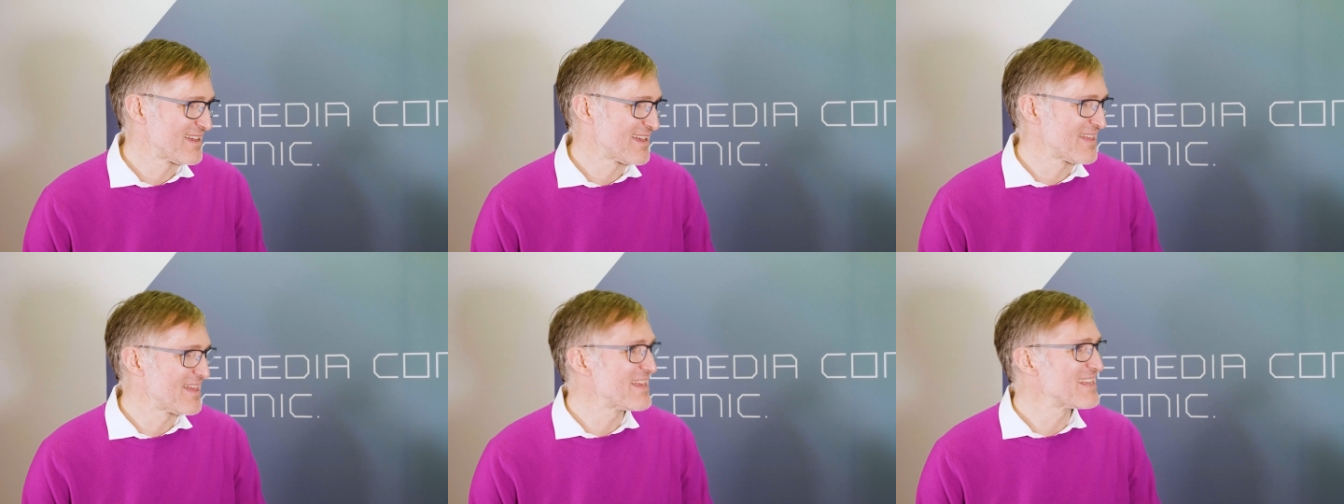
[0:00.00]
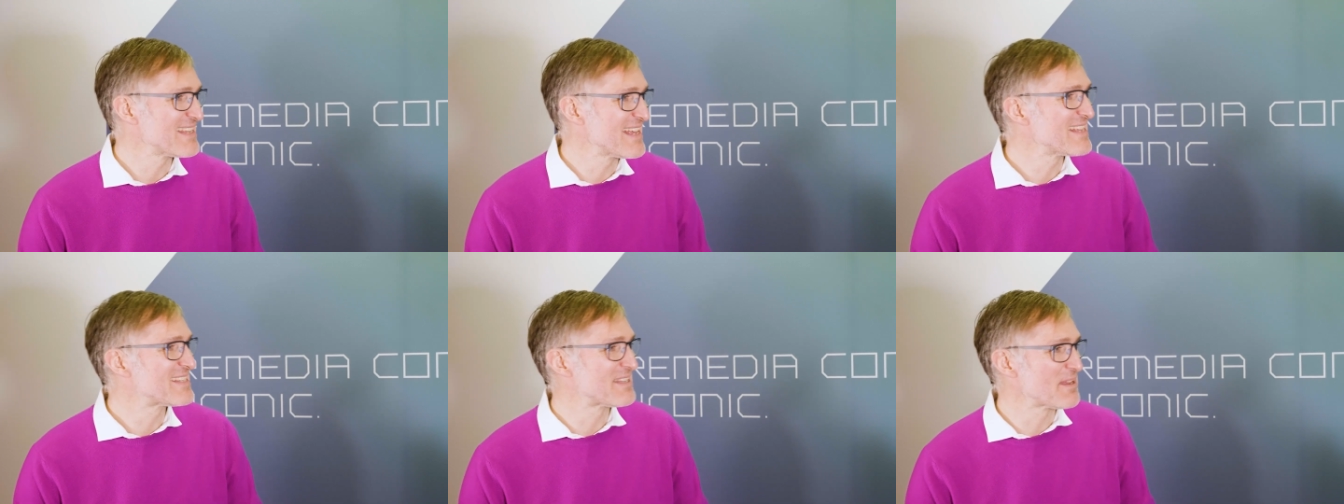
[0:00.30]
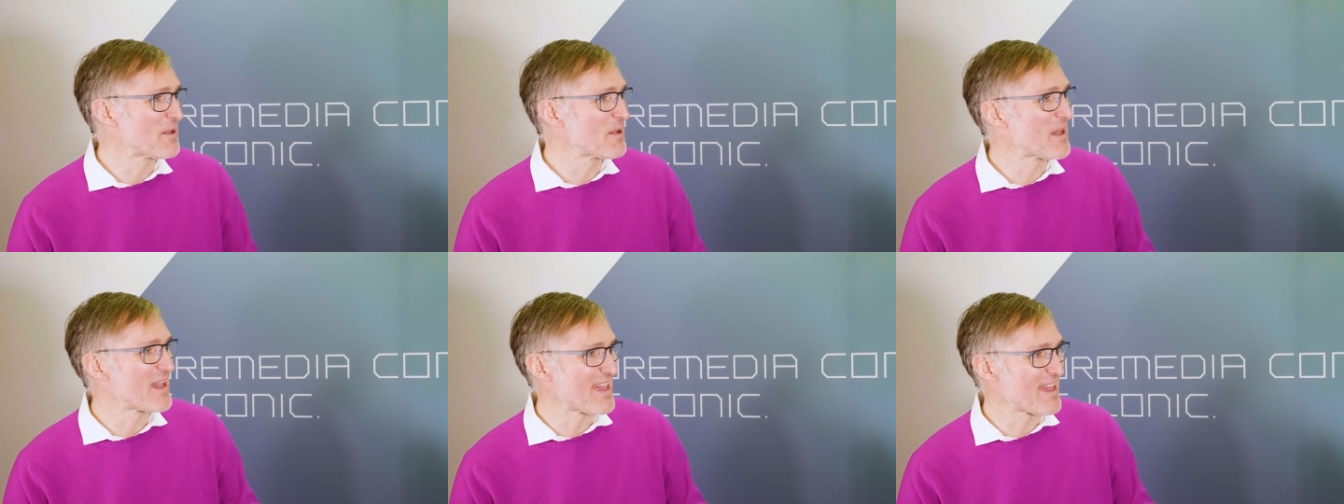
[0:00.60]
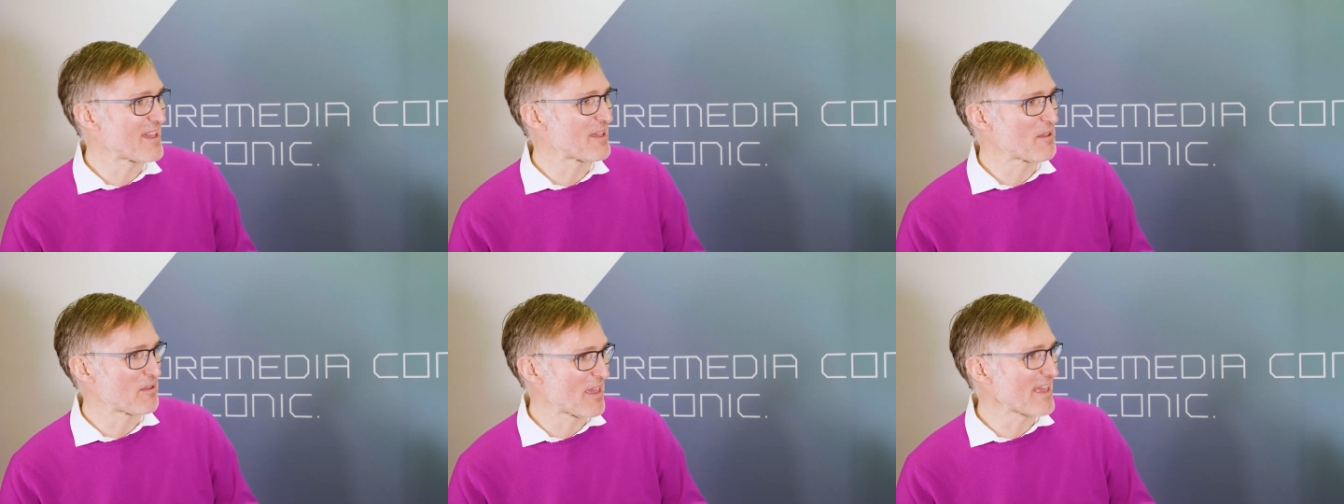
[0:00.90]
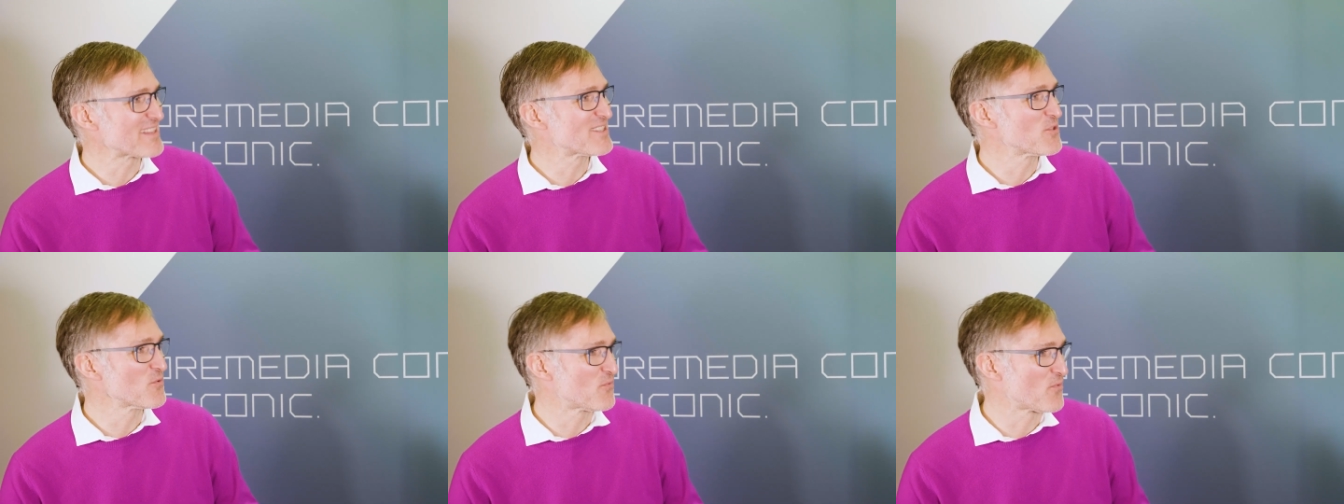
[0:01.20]
Yeah. It's a
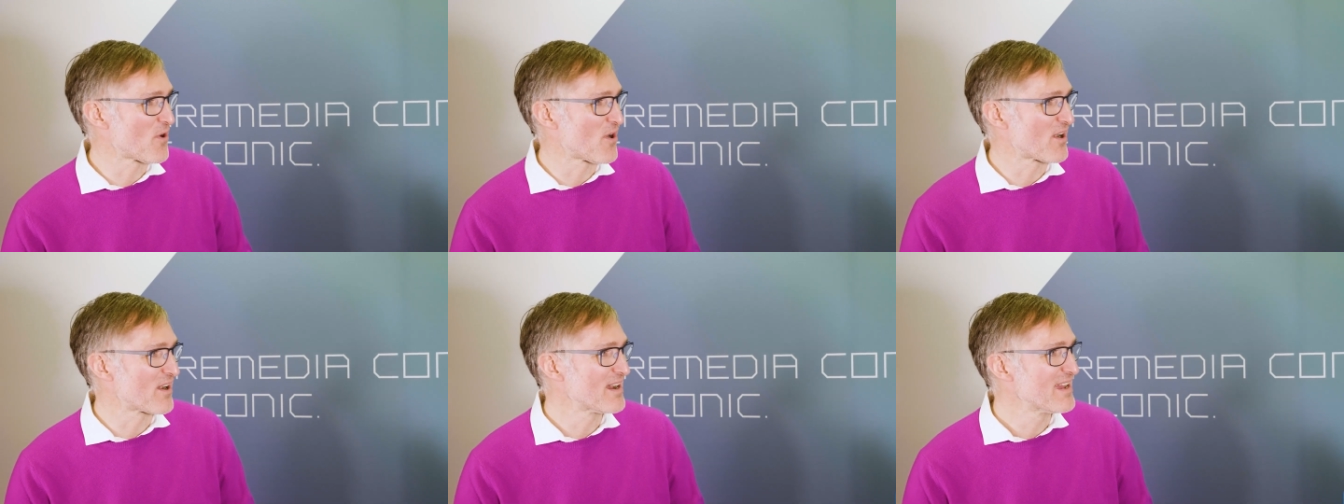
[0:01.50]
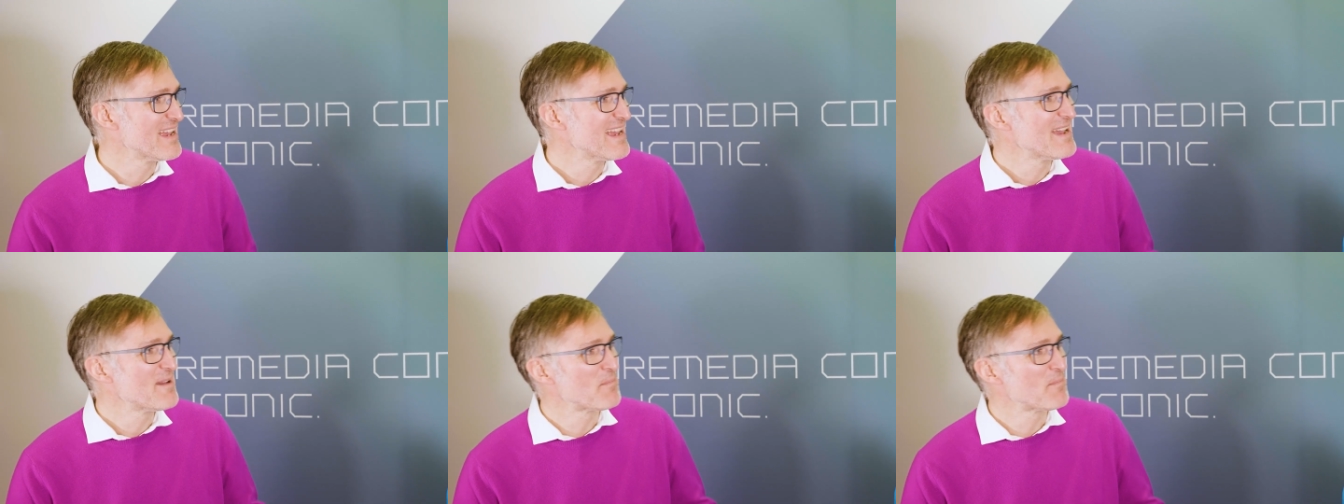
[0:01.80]
gets you far.